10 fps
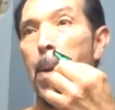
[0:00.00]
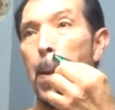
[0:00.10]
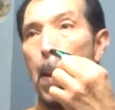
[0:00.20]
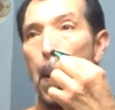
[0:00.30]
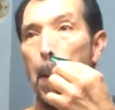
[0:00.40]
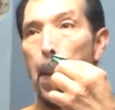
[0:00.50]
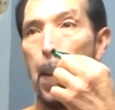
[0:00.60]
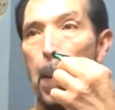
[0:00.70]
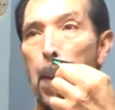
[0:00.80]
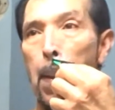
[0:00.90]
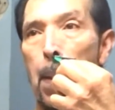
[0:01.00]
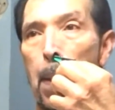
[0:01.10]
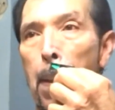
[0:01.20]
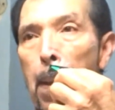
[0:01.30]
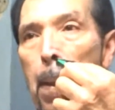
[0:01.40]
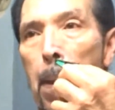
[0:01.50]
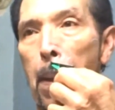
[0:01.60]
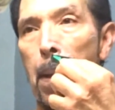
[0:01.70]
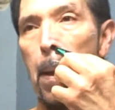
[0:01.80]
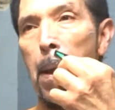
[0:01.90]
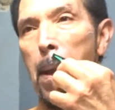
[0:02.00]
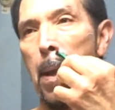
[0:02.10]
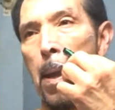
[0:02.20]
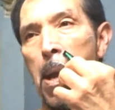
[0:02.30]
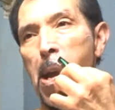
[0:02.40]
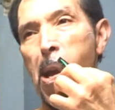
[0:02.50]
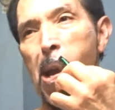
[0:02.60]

I'm gonna get you closer, that way they can see.